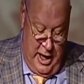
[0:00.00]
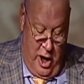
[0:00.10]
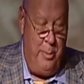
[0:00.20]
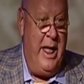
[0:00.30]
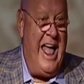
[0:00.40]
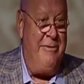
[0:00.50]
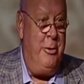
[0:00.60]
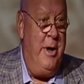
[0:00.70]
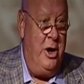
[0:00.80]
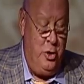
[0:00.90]
On
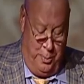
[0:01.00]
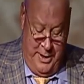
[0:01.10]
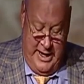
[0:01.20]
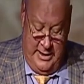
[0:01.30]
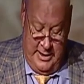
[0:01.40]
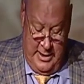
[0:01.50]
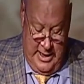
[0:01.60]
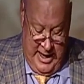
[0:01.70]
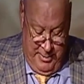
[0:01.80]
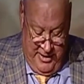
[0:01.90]
behalf of my Uncle Pete
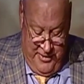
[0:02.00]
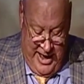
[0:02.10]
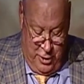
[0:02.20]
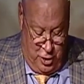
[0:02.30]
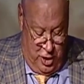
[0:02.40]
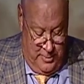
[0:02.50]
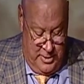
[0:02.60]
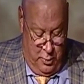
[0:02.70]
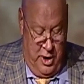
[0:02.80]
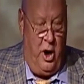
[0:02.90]
and my father
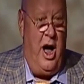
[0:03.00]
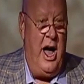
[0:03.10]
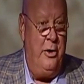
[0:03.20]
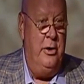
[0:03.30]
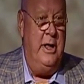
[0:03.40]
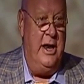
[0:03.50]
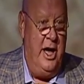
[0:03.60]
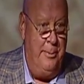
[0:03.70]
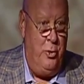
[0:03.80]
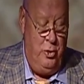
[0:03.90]
Kermit, we are honored and
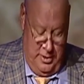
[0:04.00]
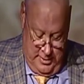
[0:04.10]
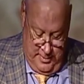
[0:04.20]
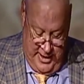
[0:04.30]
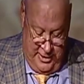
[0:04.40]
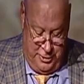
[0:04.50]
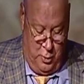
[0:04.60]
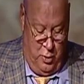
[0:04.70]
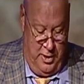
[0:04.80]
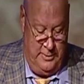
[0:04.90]
humbled by this
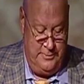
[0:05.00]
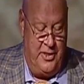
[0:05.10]
award.